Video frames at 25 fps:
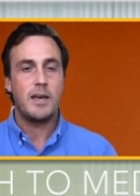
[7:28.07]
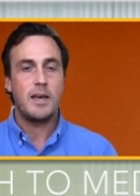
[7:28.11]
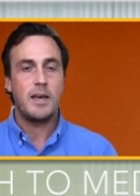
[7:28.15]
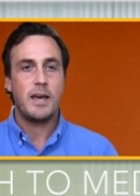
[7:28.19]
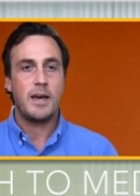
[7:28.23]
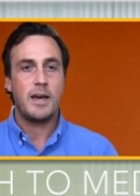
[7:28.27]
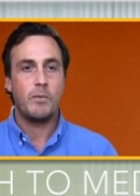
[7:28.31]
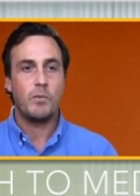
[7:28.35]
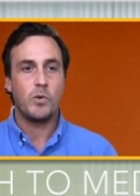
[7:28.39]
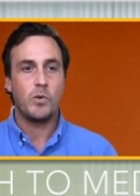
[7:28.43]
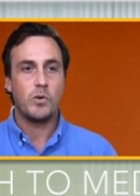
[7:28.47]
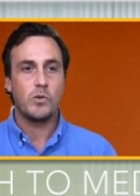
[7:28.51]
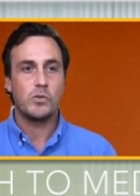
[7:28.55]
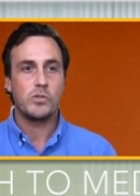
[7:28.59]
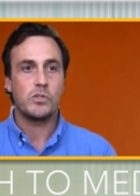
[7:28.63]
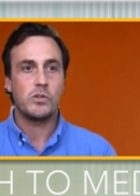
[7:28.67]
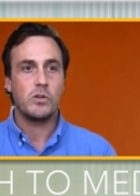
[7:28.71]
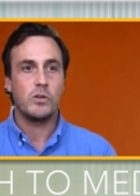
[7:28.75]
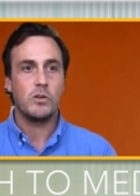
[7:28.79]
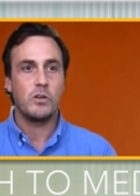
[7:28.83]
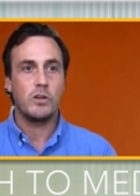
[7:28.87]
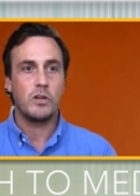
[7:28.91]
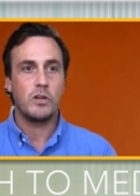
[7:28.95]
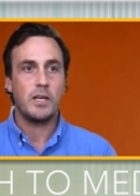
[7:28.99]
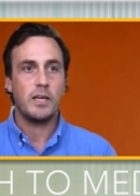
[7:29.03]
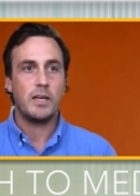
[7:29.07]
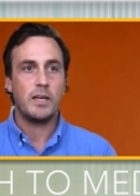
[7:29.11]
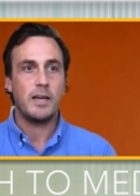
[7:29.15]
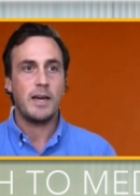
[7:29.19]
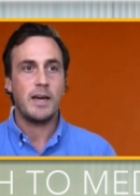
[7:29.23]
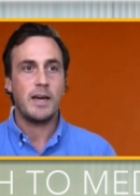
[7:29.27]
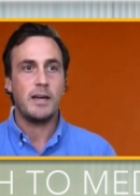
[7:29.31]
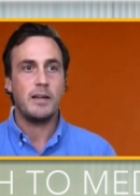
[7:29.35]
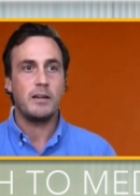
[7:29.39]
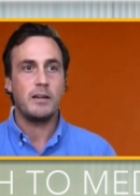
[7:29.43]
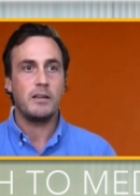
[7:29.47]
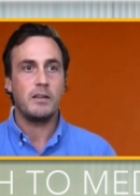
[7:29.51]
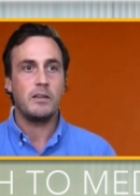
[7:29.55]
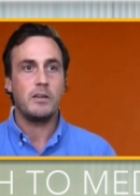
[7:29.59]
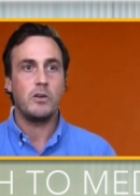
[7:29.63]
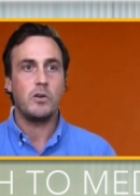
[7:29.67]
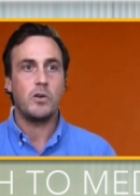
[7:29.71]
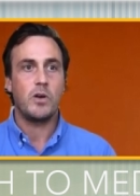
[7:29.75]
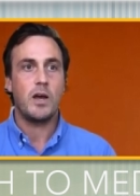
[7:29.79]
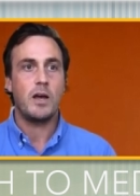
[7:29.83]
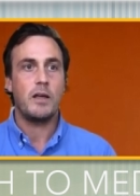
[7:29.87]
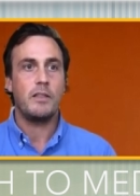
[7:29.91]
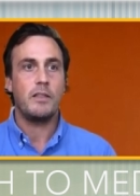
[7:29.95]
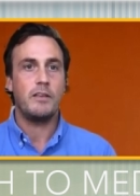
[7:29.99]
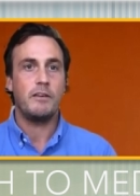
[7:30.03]
And we're also looking at you
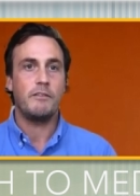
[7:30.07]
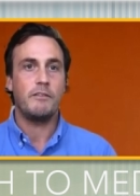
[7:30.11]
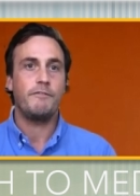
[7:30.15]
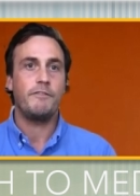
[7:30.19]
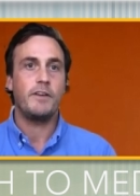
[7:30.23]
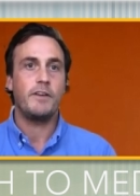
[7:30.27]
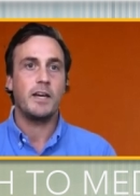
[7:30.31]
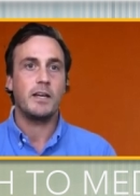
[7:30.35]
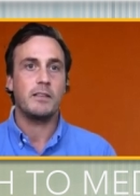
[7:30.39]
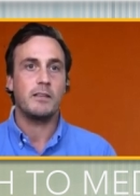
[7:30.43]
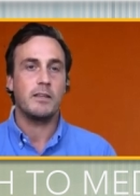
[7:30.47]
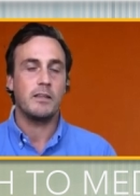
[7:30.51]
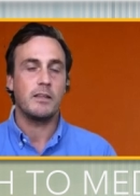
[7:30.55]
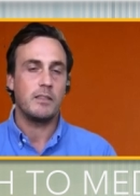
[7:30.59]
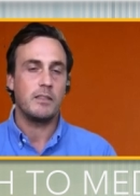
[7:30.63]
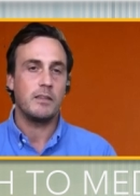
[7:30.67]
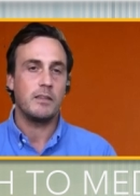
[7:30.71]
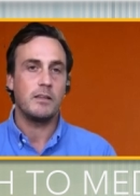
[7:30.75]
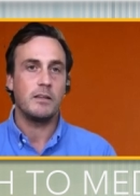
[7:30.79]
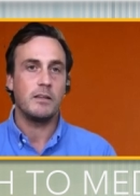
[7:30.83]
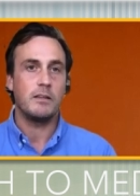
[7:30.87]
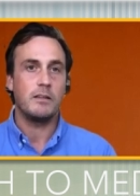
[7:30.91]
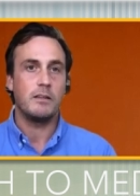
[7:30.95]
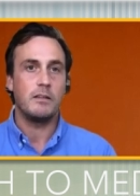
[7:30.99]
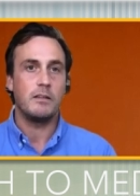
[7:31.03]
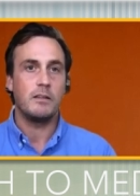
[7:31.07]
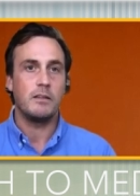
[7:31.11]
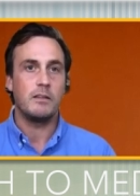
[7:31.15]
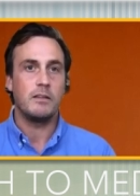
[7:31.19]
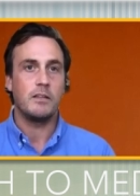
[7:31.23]
know, the effect that the,